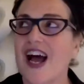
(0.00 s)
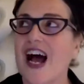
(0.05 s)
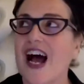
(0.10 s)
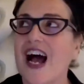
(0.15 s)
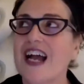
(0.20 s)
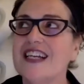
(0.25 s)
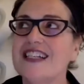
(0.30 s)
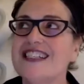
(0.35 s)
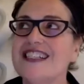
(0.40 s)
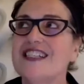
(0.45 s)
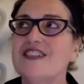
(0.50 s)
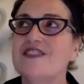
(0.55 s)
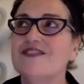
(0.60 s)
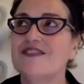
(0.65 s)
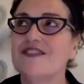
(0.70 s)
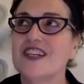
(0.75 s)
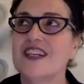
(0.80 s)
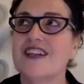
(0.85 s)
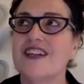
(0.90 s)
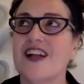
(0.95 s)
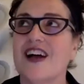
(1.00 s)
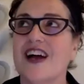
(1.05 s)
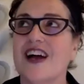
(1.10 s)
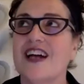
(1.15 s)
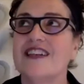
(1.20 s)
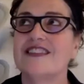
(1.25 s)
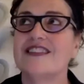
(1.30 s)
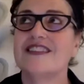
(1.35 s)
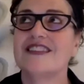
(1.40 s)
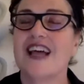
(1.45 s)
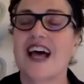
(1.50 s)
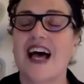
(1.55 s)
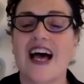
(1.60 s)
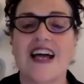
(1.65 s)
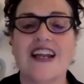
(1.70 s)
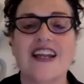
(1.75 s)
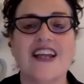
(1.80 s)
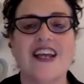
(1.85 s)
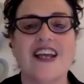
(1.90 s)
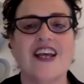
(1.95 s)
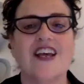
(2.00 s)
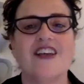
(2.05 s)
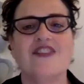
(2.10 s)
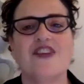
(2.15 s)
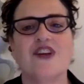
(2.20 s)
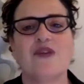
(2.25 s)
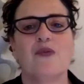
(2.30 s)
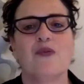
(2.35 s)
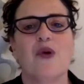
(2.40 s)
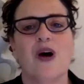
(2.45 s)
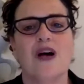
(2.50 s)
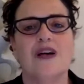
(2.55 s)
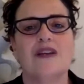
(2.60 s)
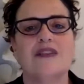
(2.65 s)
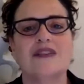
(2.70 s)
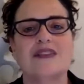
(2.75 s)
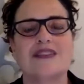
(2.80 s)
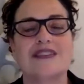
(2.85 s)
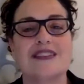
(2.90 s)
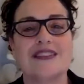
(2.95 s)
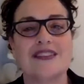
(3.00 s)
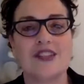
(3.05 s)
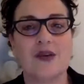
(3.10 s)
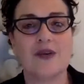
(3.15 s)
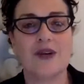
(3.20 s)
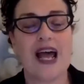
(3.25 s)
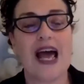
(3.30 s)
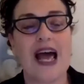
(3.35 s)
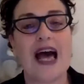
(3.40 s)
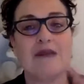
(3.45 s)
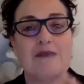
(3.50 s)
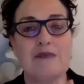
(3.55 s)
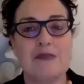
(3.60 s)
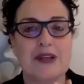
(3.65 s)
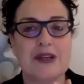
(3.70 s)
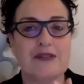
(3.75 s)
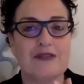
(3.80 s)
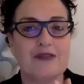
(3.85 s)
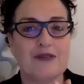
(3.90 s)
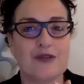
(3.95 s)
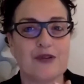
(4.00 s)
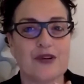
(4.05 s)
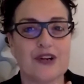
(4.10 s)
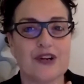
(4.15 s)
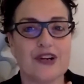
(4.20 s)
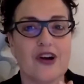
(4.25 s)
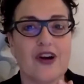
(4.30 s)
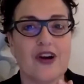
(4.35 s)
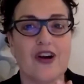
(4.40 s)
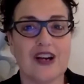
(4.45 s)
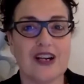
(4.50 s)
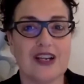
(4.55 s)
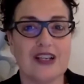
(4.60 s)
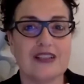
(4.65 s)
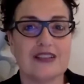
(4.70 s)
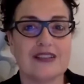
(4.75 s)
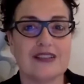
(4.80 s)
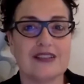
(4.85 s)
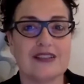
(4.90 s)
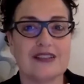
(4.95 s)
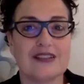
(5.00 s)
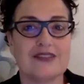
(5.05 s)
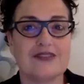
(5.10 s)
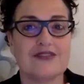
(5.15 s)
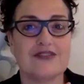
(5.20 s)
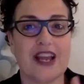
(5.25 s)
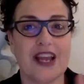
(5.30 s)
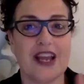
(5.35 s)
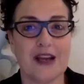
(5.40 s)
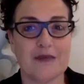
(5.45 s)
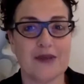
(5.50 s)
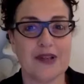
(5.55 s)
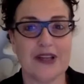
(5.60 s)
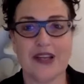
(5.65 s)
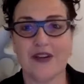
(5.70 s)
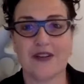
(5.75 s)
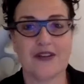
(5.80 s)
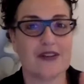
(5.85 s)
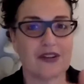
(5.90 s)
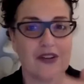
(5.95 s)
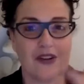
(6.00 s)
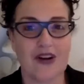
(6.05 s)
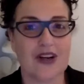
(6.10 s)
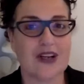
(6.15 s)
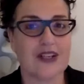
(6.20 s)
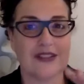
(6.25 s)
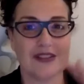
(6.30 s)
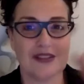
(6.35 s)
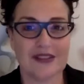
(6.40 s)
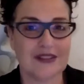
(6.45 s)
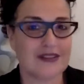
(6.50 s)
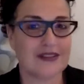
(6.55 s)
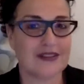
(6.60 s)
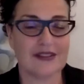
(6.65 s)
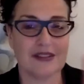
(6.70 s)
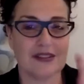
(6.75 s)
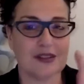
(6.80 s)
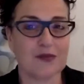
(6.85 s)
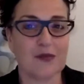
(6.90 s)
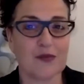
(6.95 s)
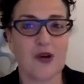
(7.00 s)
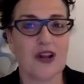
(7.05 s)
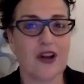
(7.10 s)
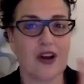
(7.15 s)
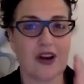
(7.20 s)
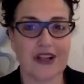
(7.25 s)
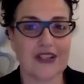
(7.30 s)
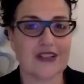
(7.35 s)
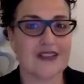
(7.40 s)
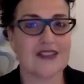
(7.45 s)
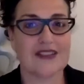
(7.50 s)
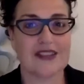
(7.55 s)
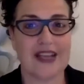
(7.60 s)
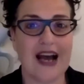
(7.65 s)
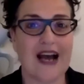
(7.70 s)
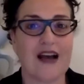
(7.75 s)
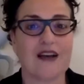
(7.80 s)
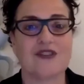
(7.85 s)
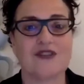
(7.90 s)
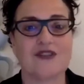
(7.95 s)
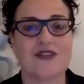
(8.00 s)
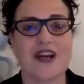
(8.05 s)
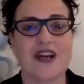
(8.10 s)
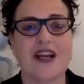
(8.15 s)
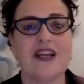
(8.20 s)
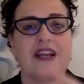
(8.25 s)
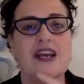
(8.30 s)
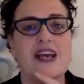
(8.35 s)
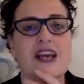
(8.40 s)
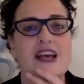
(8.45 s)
I didn't realize that so it had been for an artist's family or an small artist's house, right?